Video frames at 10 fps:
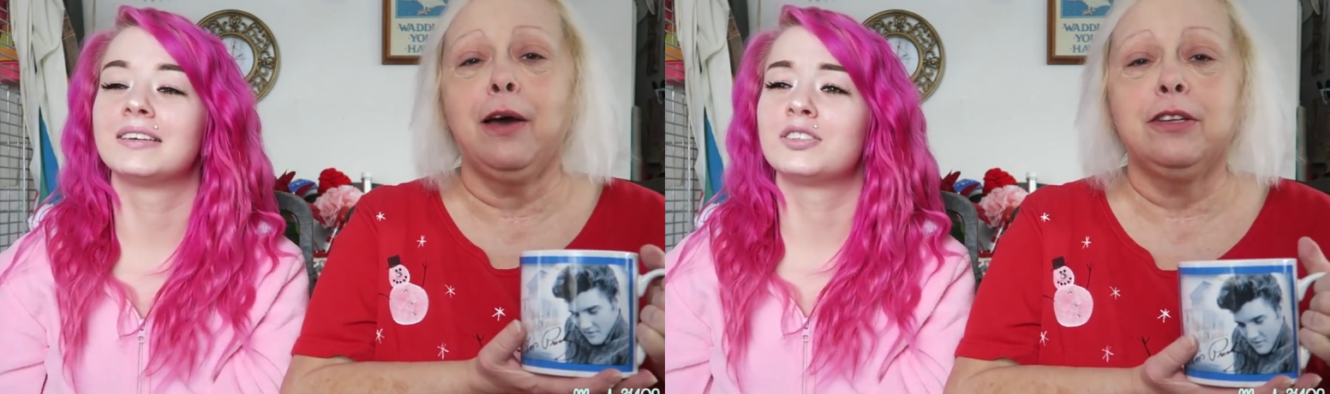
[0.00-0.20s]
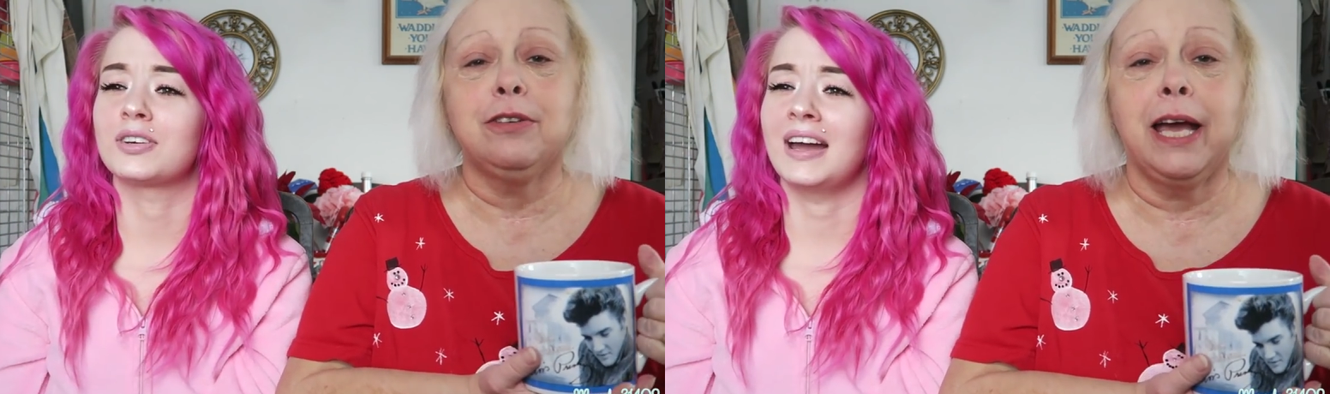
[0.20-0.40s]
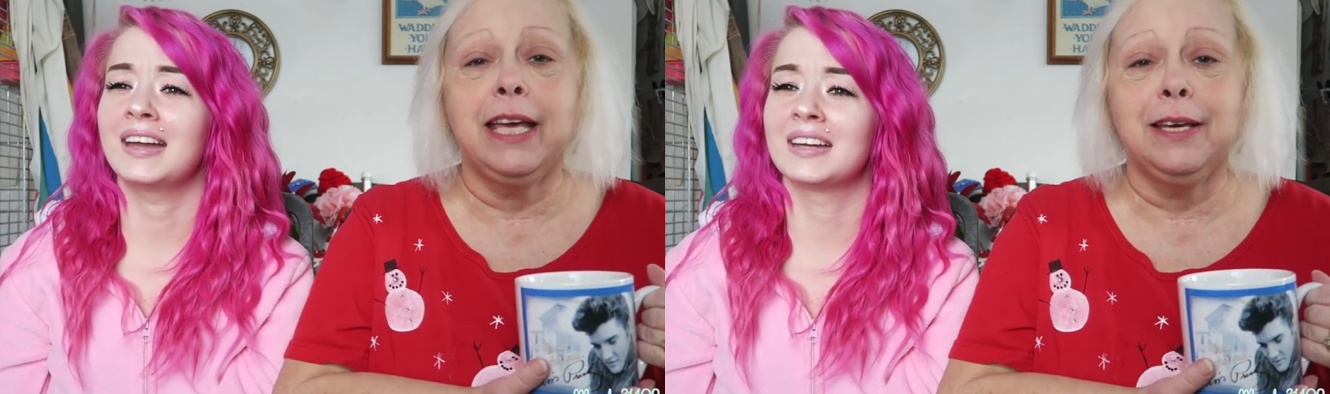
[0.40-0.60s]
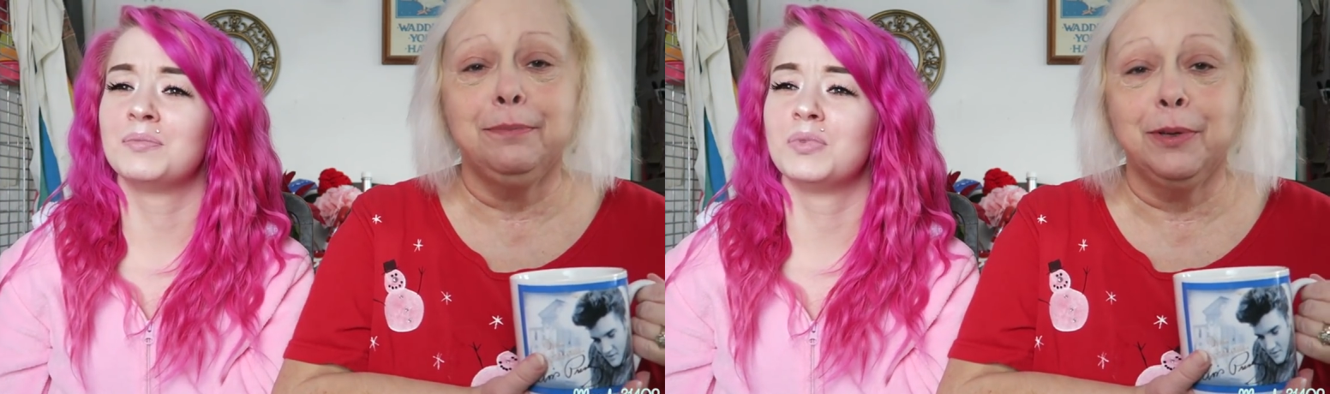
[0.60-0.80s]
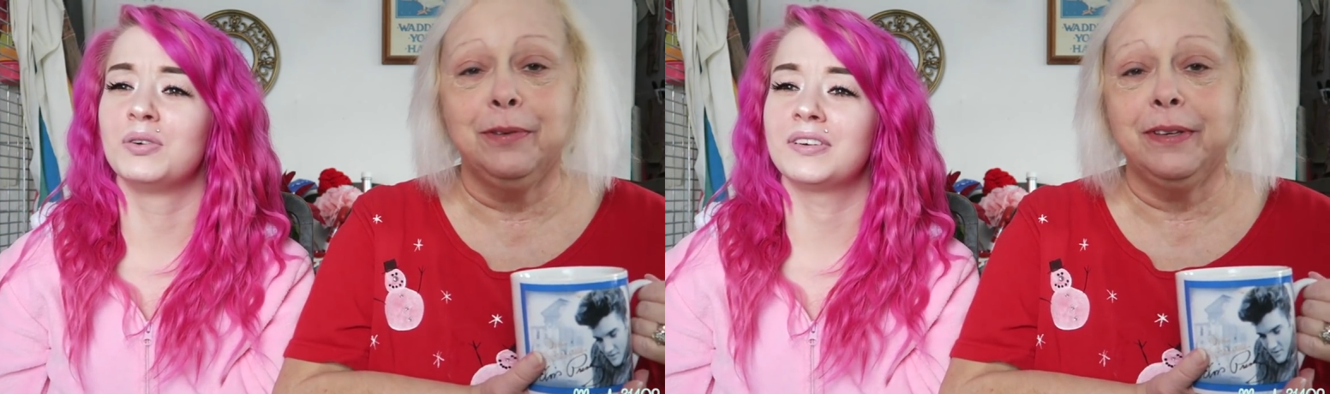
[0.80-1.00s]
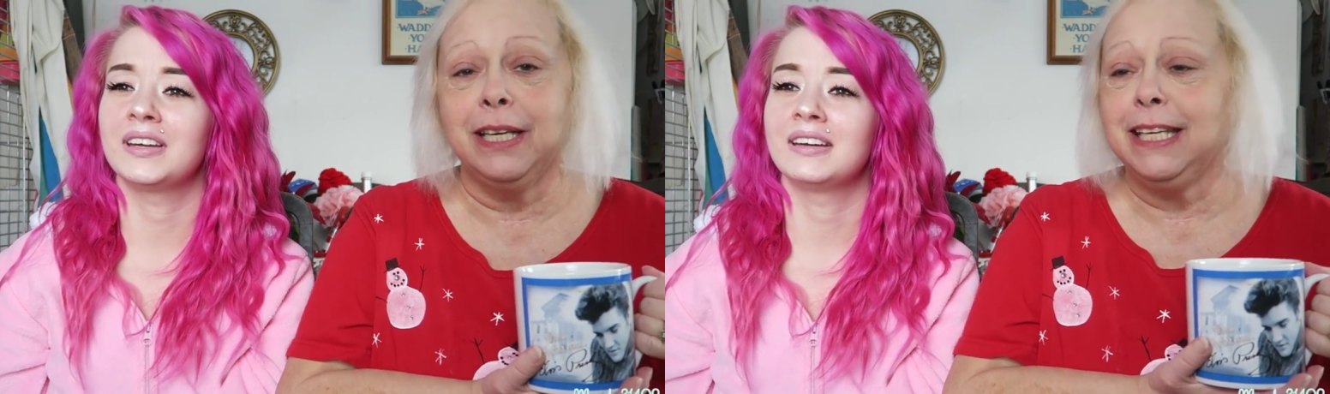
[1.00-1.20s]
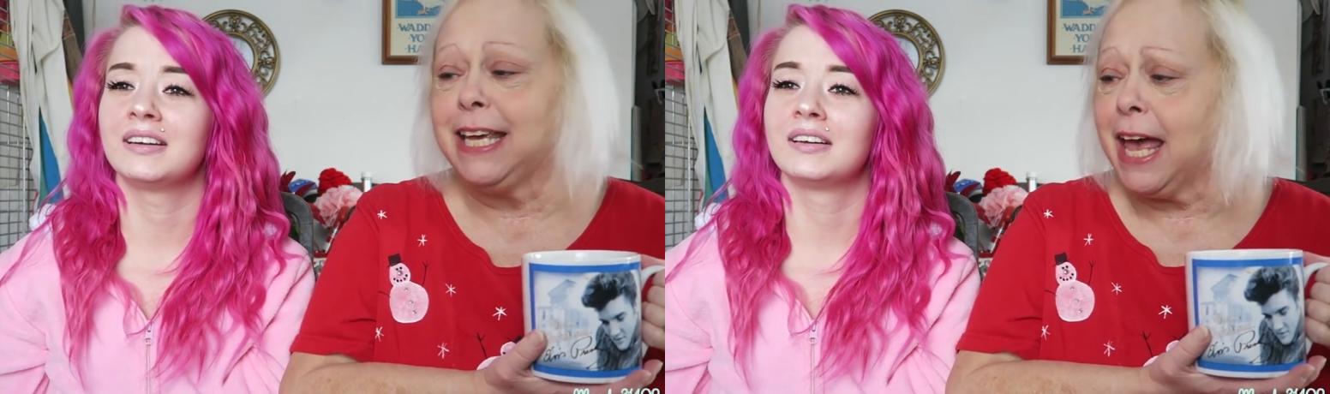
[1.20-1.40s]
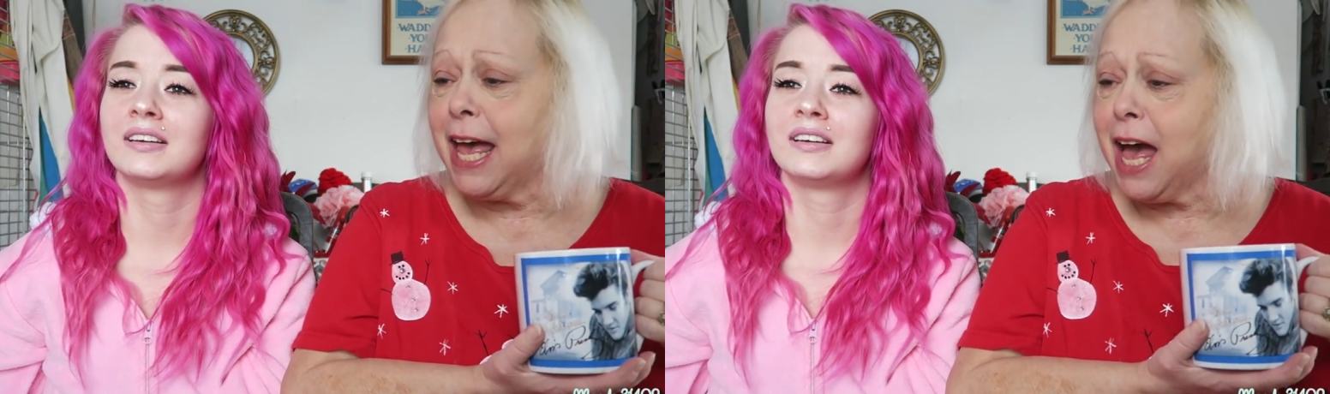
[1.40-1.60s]
Speaker 1: that dragon, dragon movie.
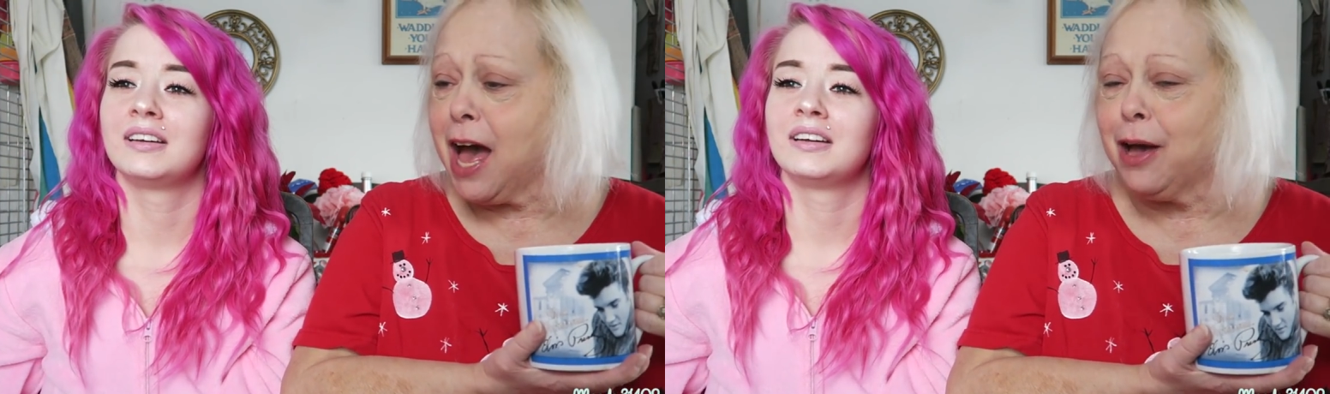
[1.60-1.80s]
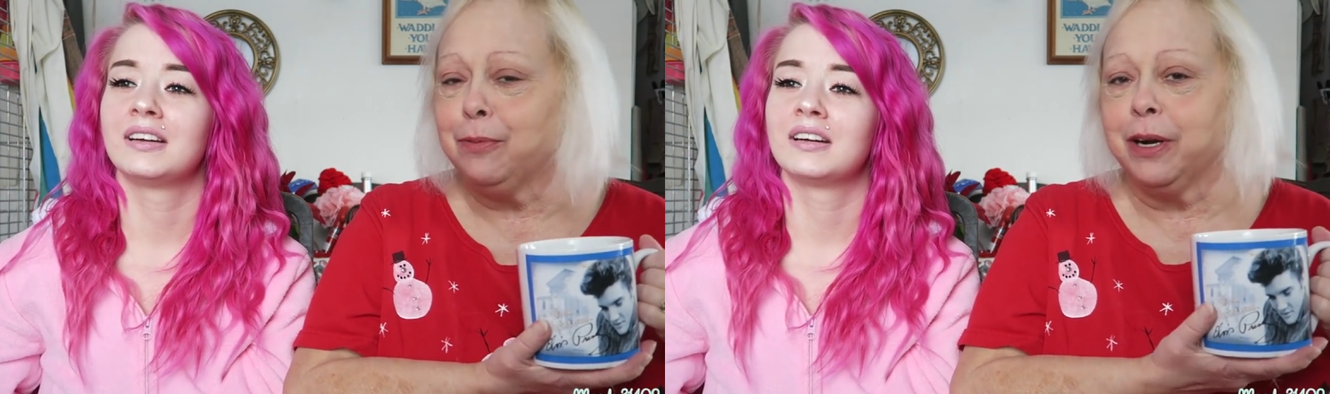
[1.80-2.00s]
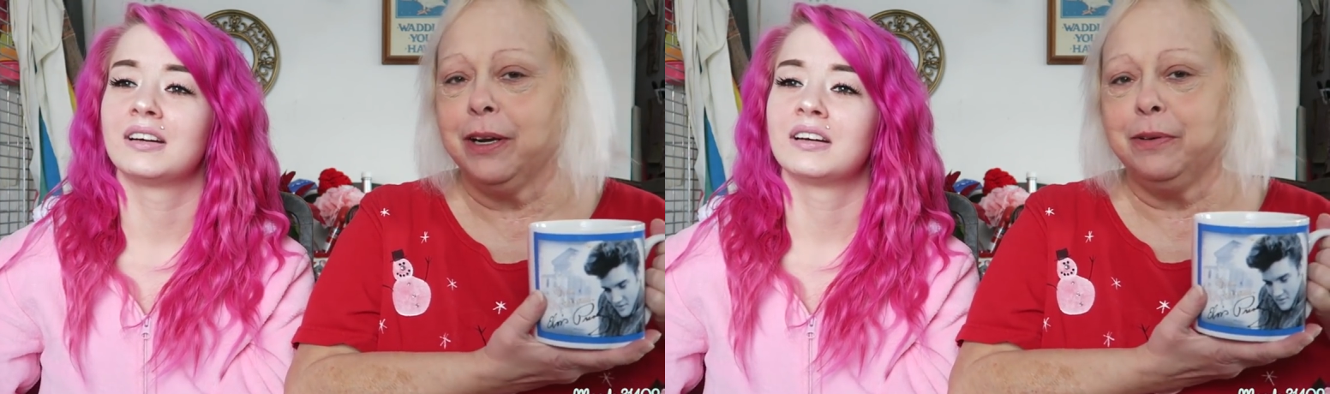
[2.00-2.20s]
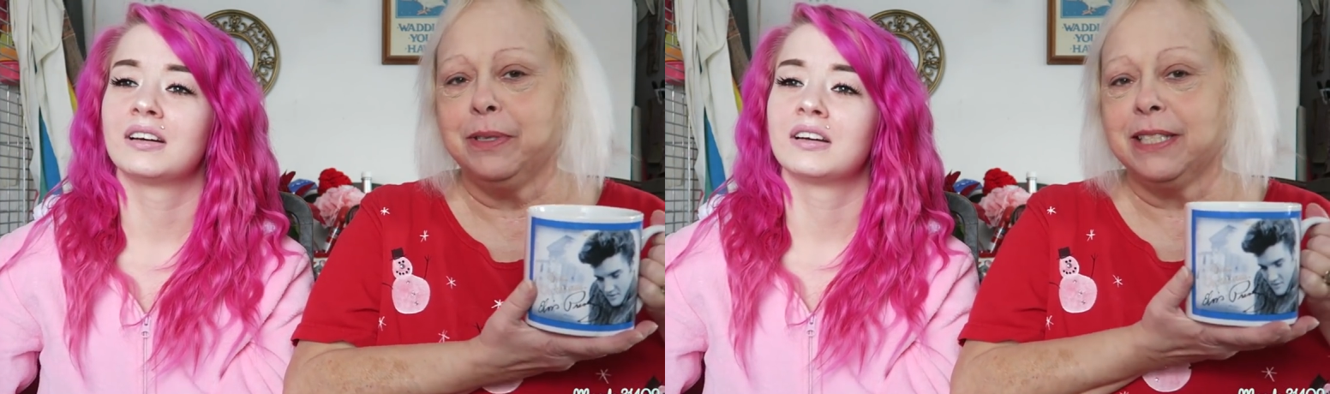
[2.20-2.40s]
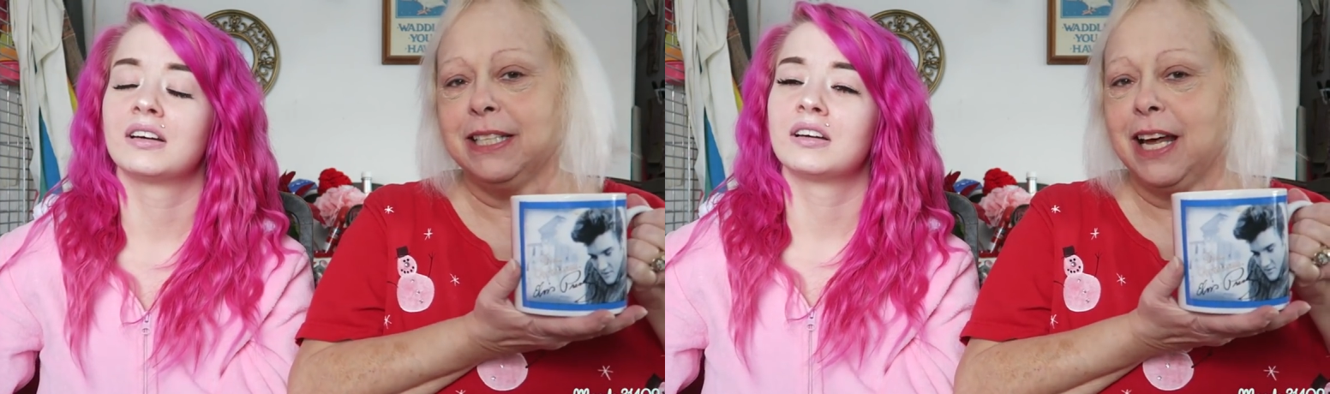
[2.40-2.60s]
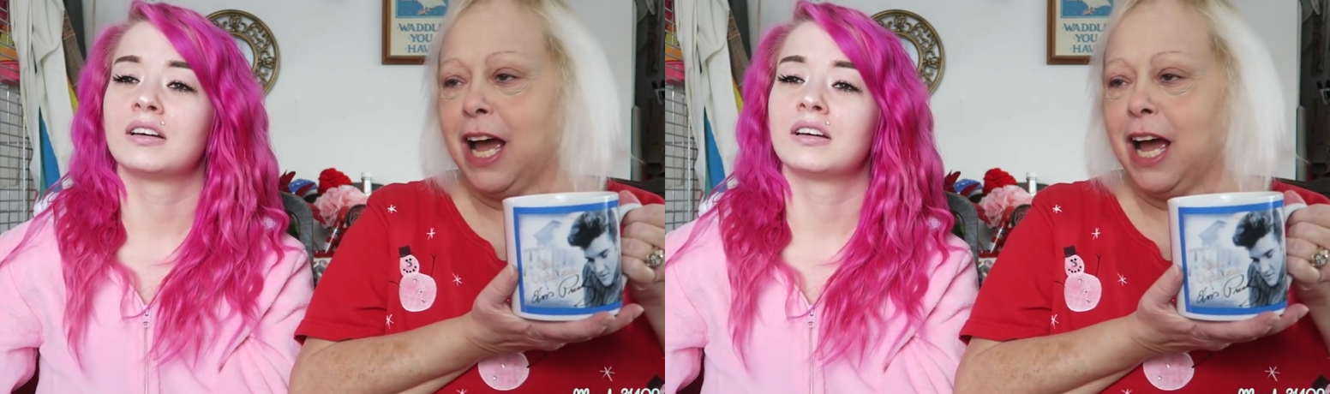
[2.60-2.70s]
movie. Yeah, where it was in